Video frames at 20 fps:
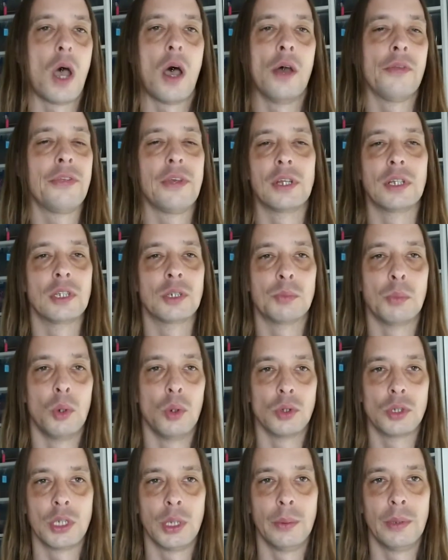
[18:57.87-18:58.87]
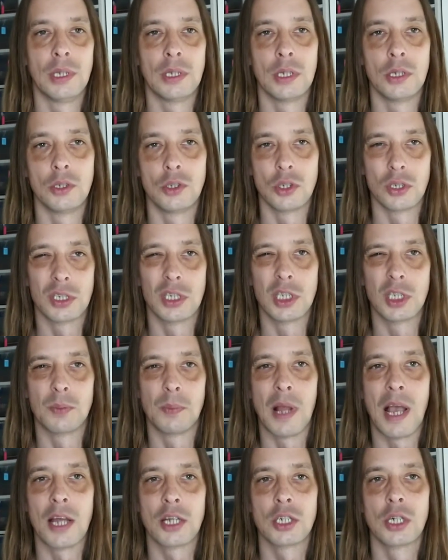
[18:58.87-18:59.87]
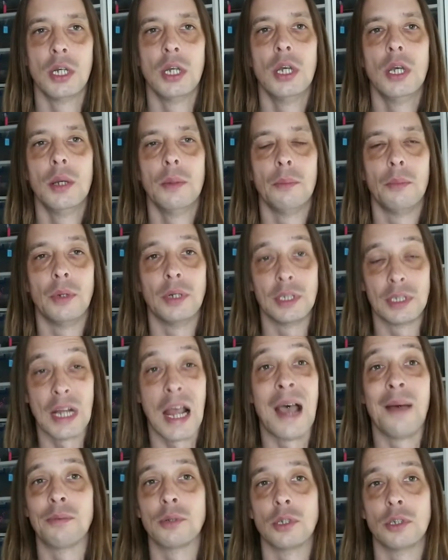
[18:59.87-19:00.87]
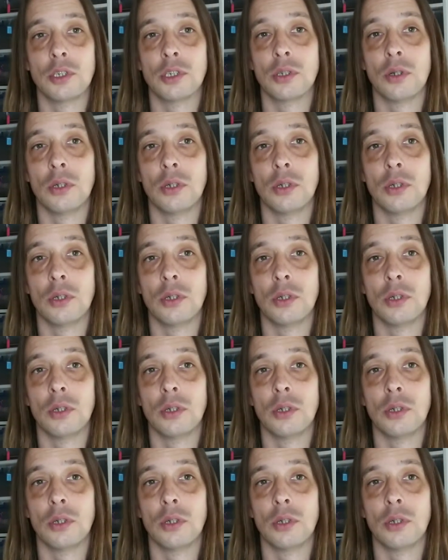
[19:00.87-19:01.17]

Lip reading: I think there's more to it than just the splash, but it's absolutely